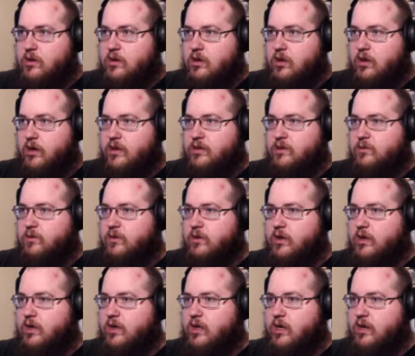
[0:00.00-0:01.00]
Alright, so we're
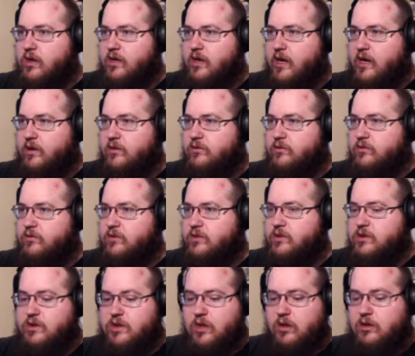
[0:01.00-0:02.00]
going to cut down through the
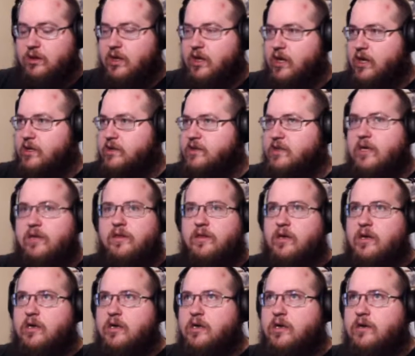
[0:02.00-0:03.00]
salt lions, I
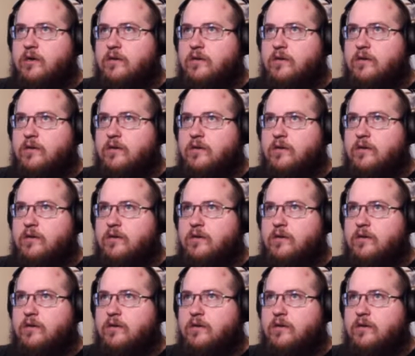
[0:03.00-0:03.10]
think.